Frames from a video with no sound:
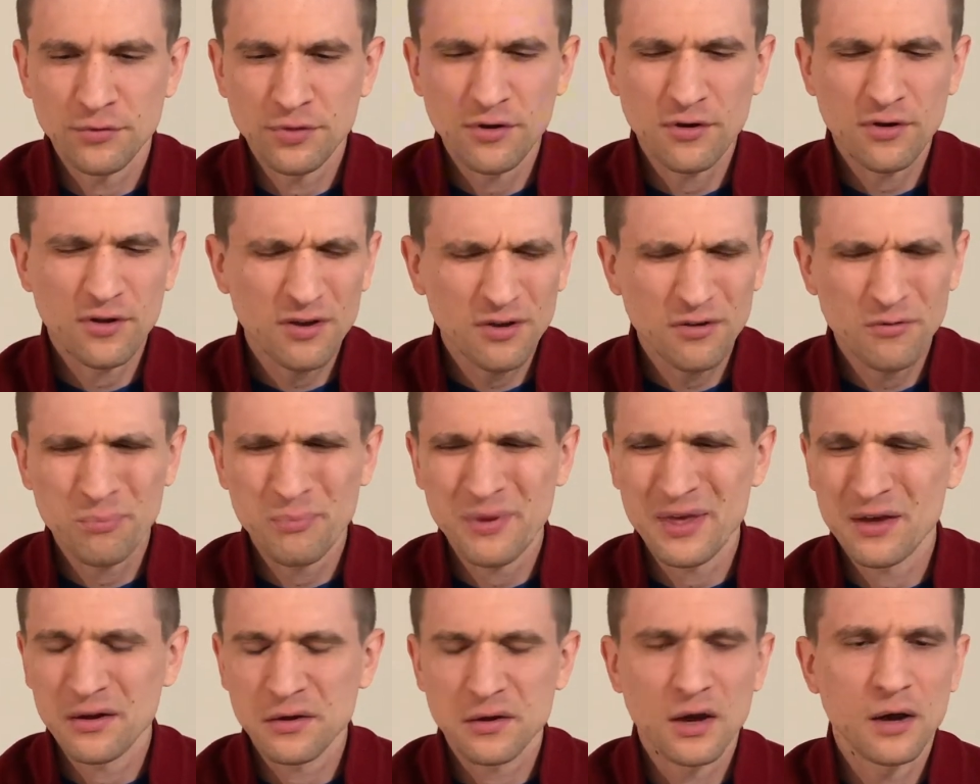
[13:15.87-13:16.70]
There could
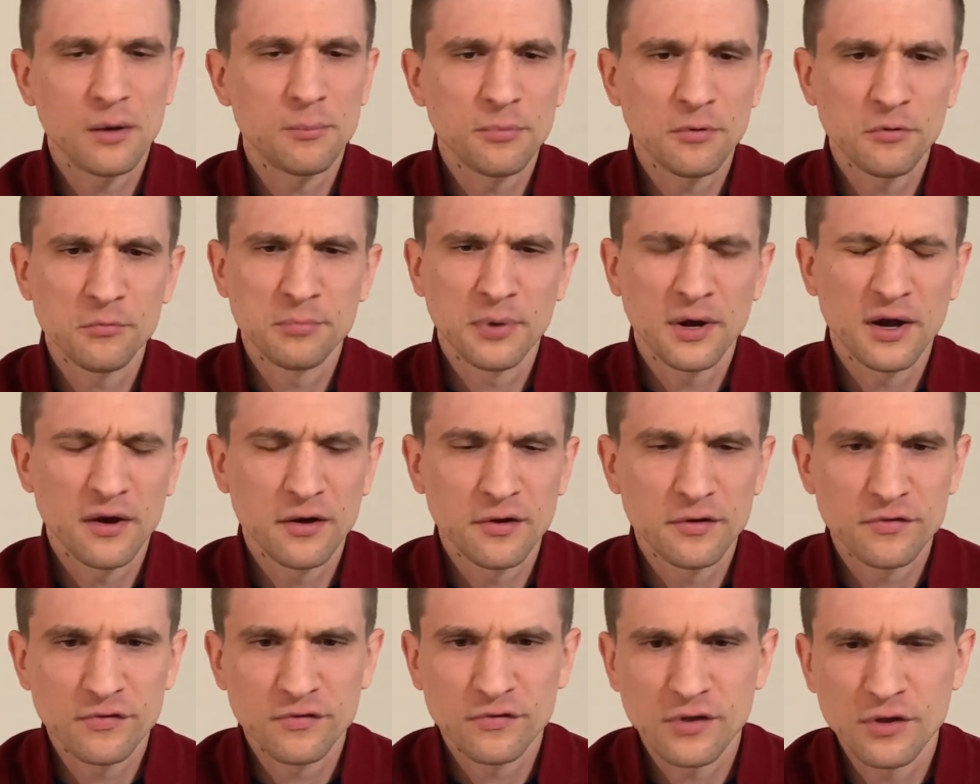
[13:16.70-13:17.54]
be a couple
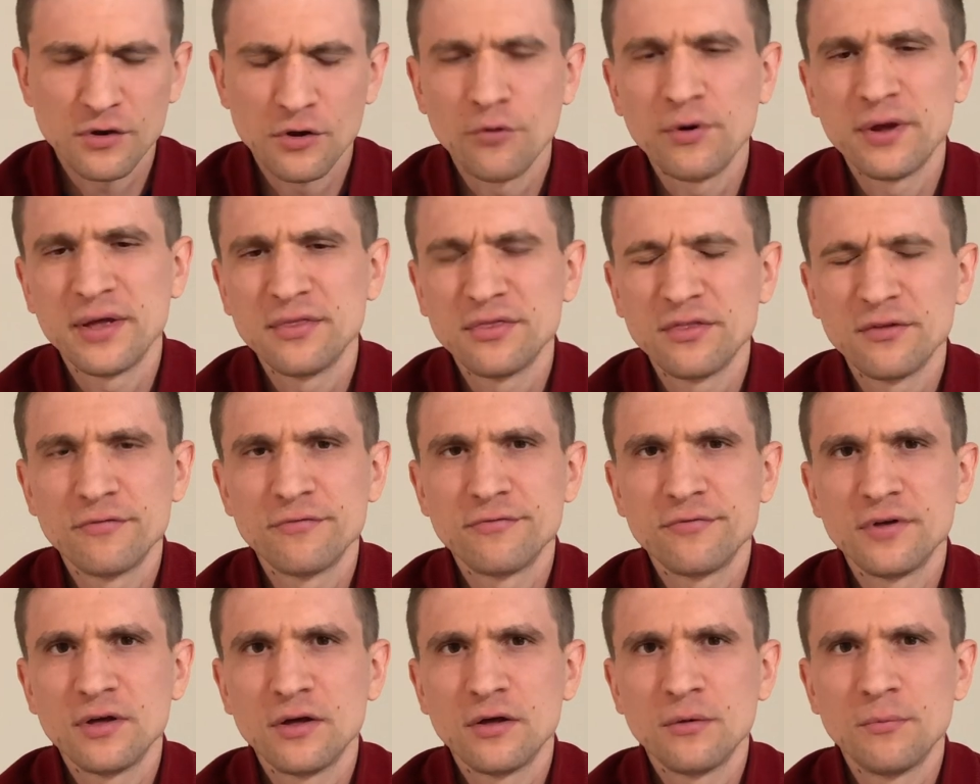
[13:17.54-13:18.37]
parts, in the
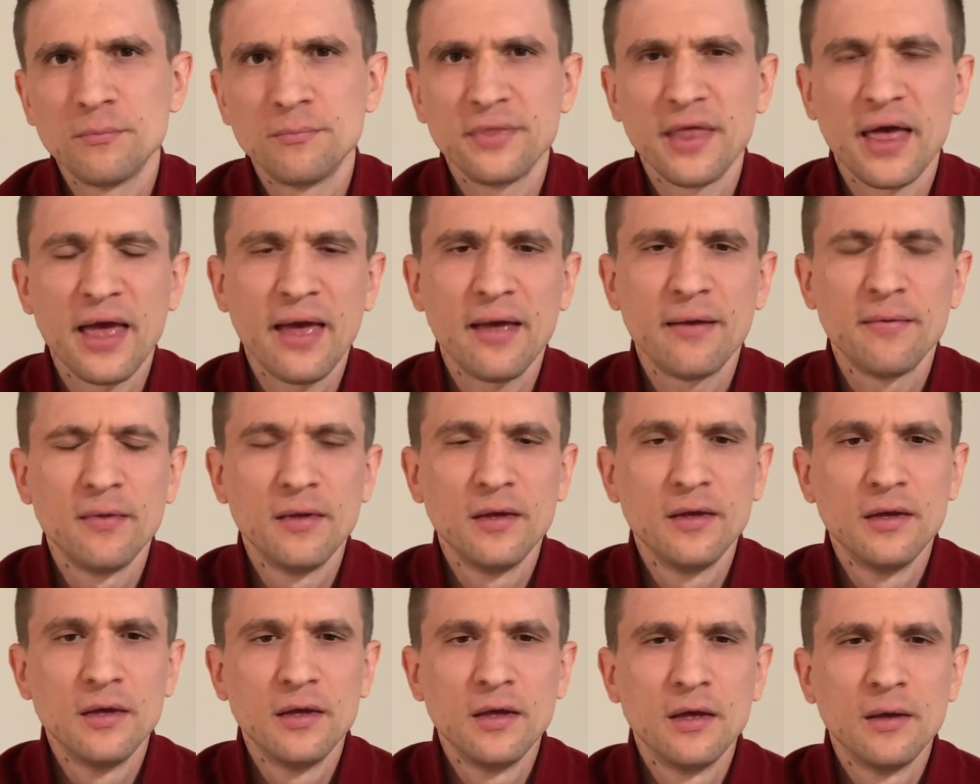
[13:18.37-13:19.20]
film that
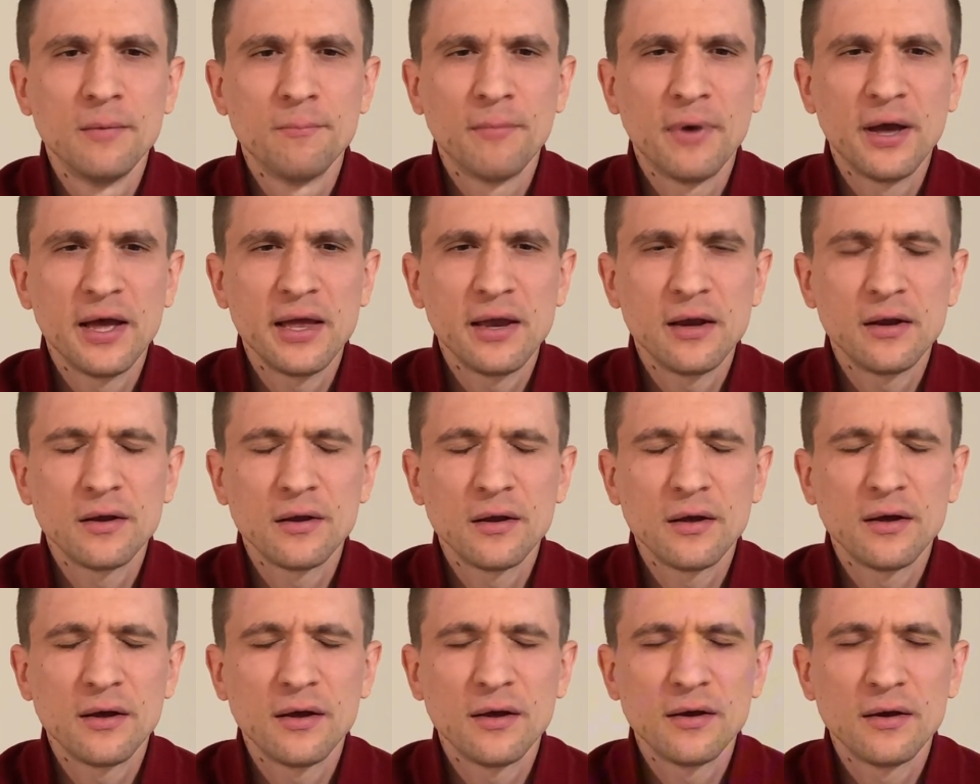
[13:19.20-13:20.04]
might
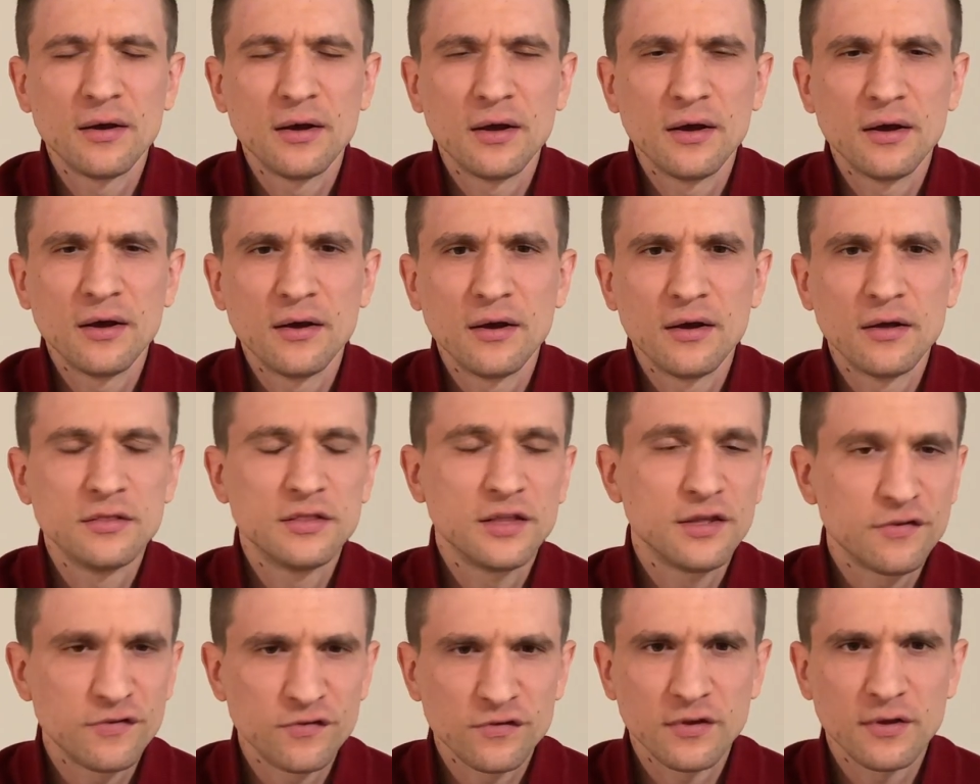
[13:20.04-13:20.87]

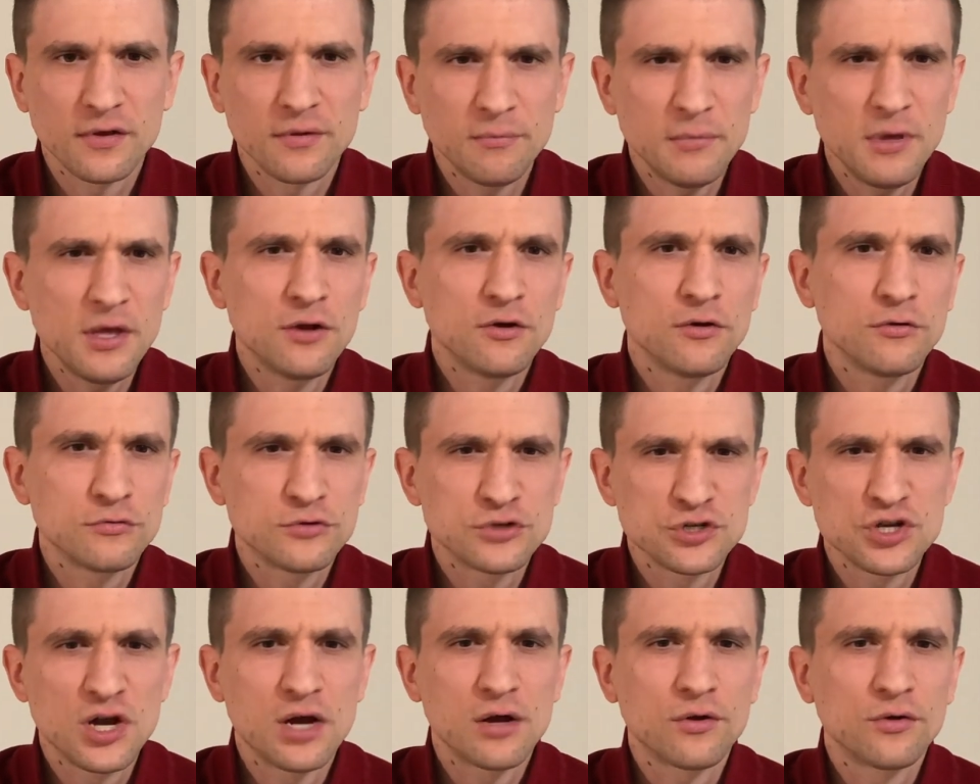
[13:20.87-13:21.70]
elicit,
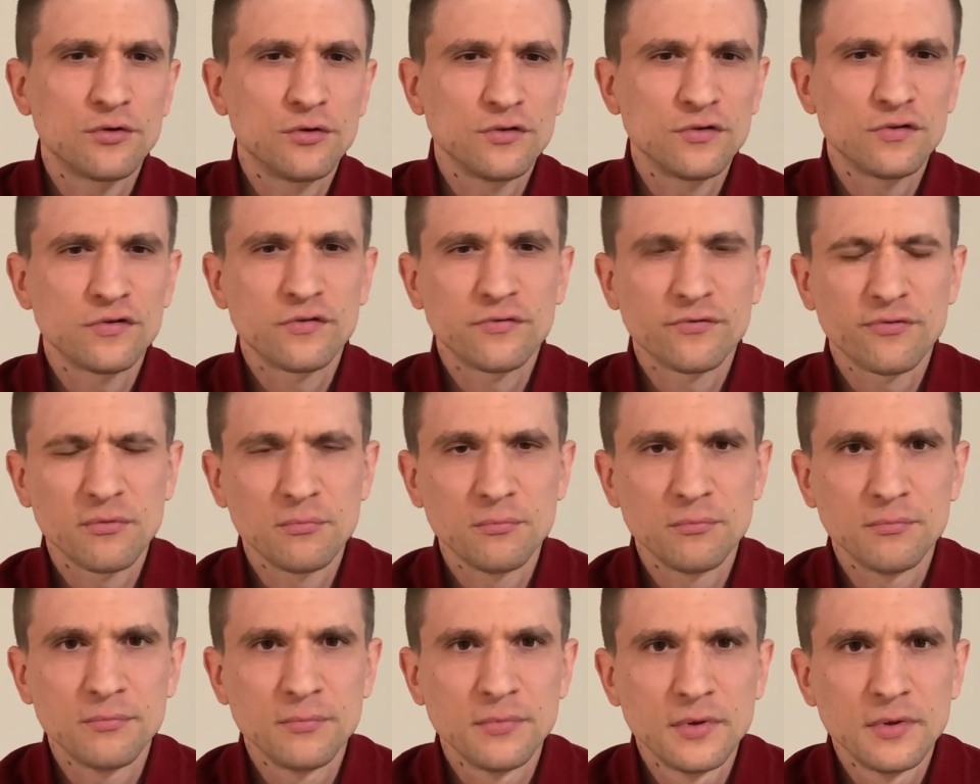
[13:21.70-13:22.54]
chuckles
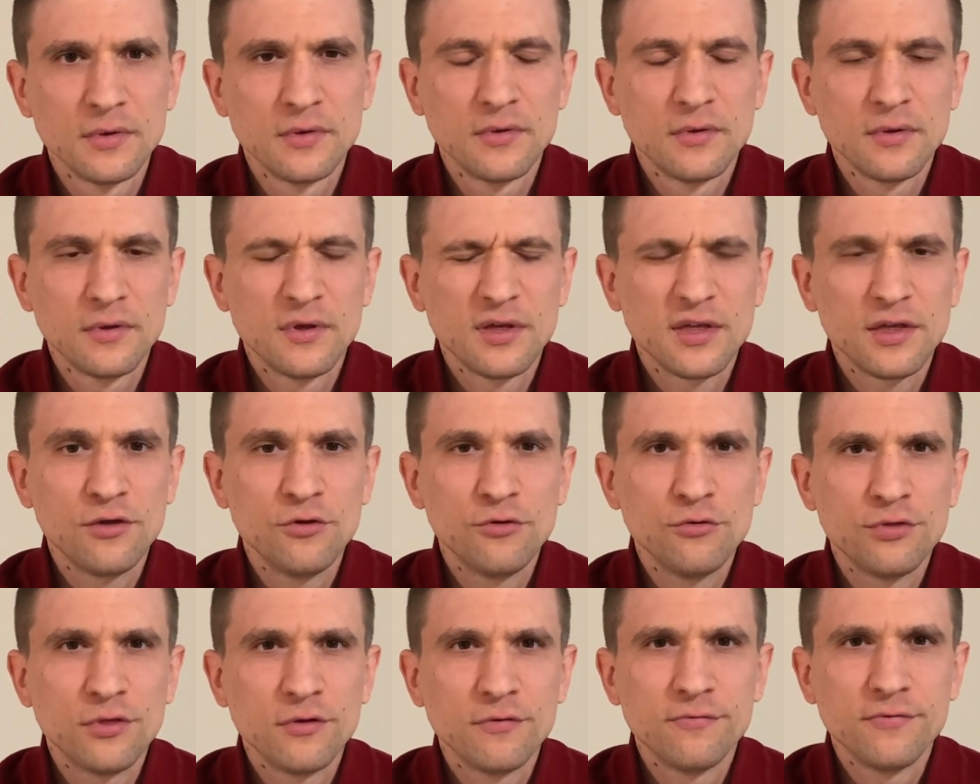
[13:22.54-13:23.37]
from
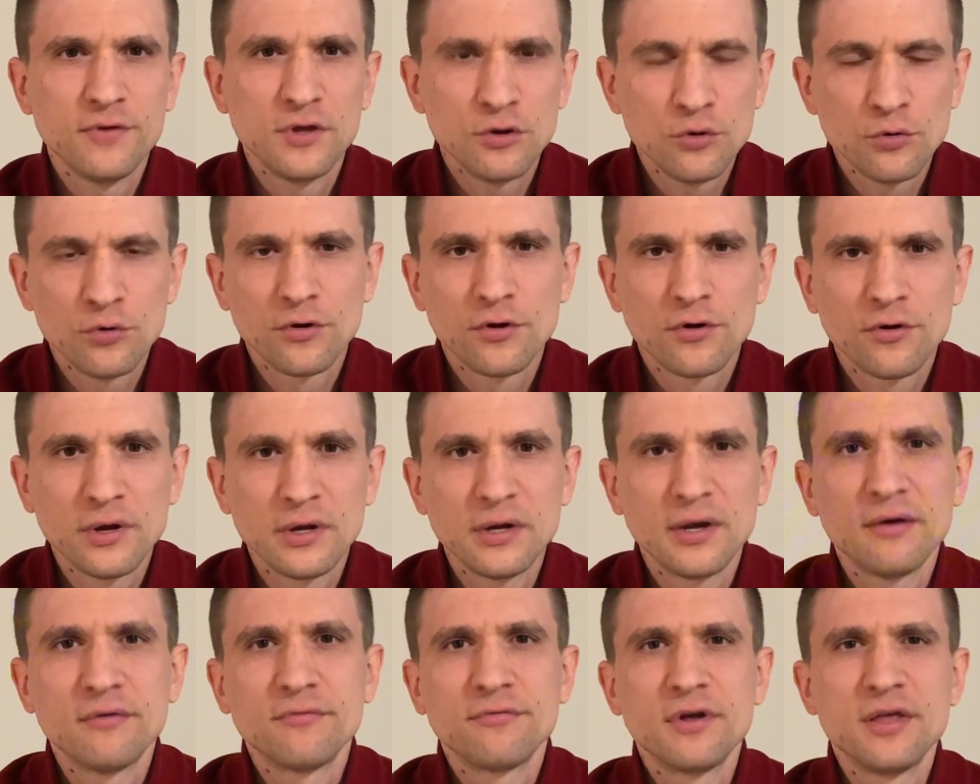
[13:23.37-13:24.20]
you, the viewer, and
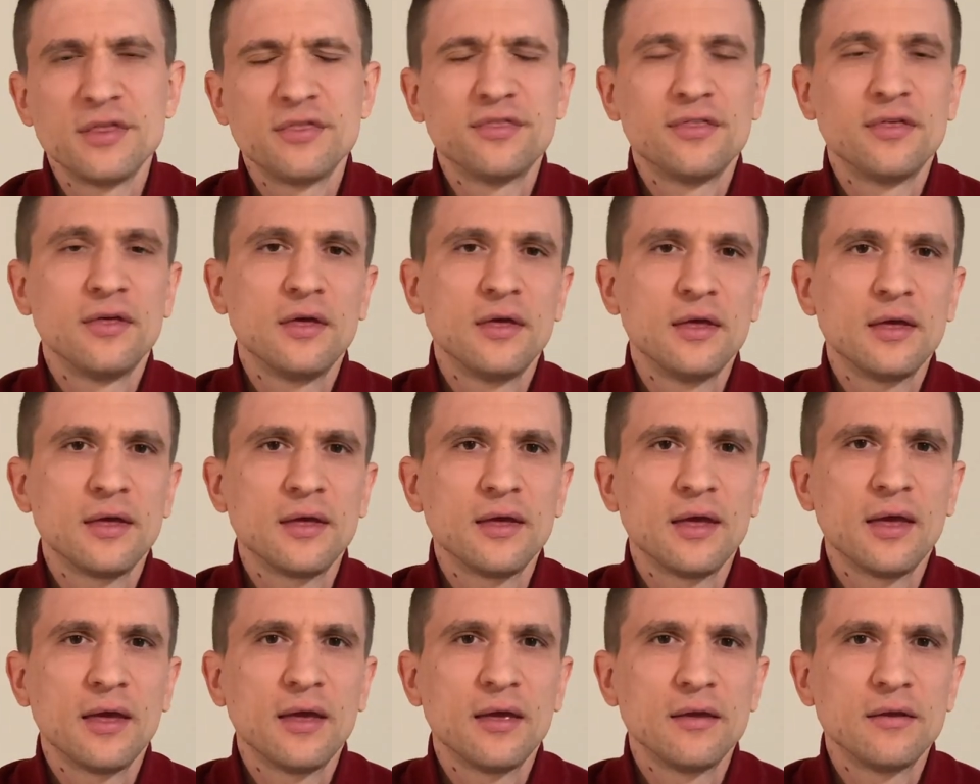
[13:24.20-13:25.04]

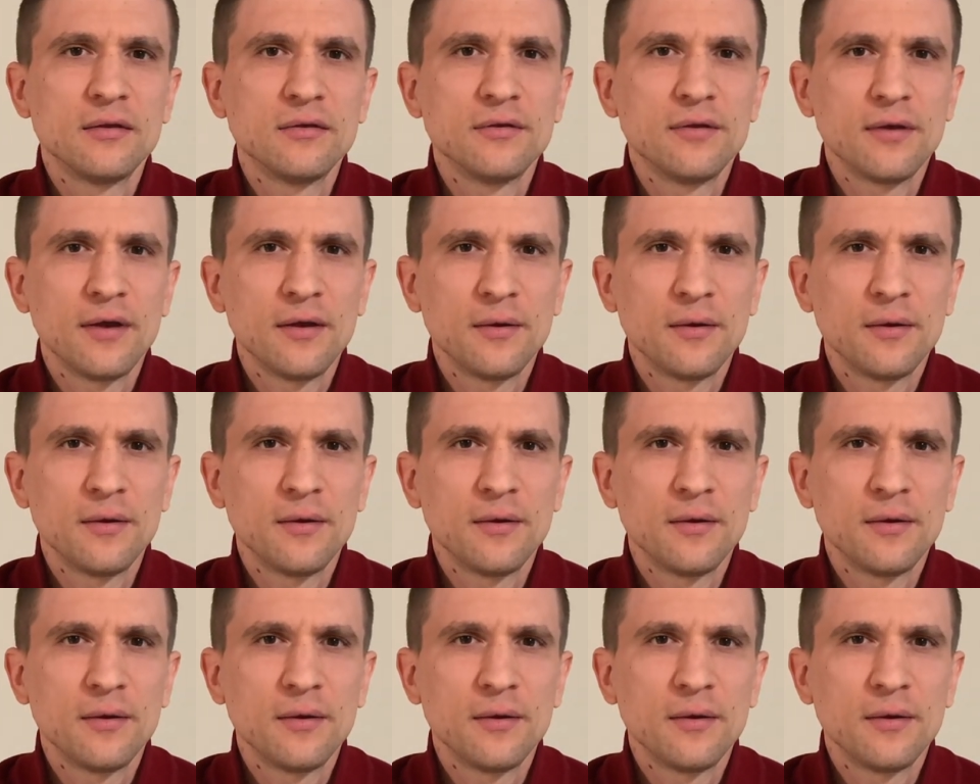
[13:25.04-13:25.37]
everything, and